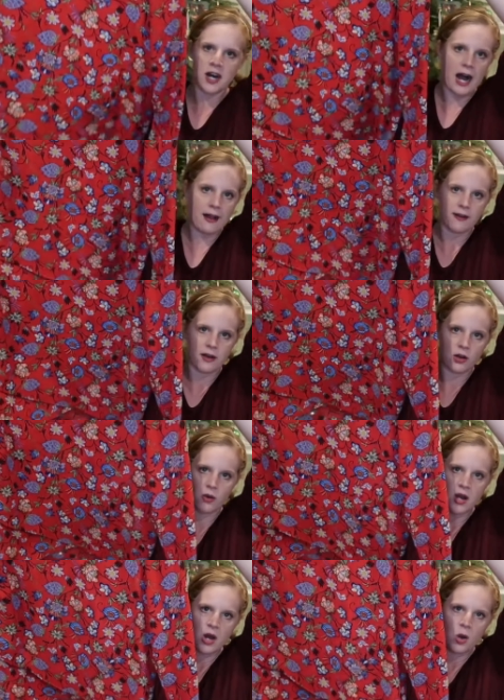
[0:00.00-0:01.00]

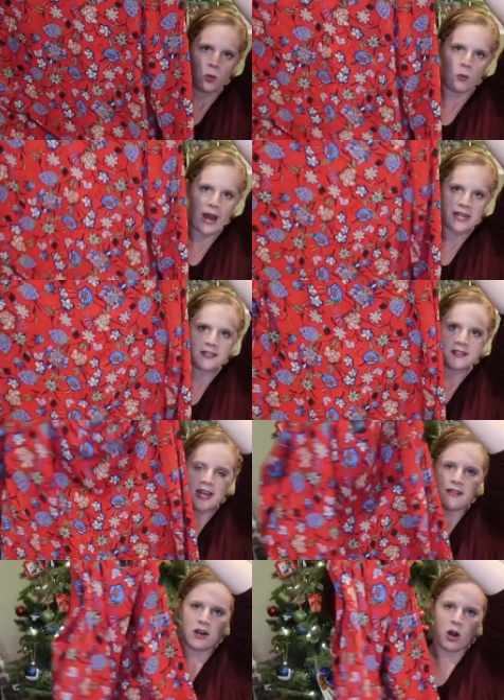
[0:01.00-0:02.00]
high-low waist
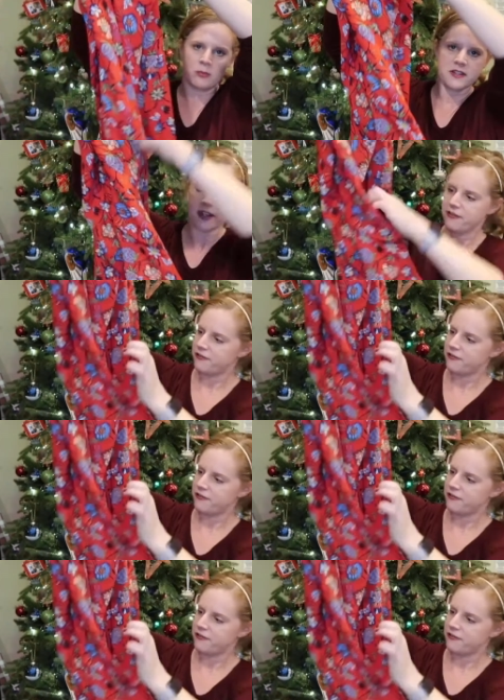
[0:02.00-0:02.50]
and then almost like a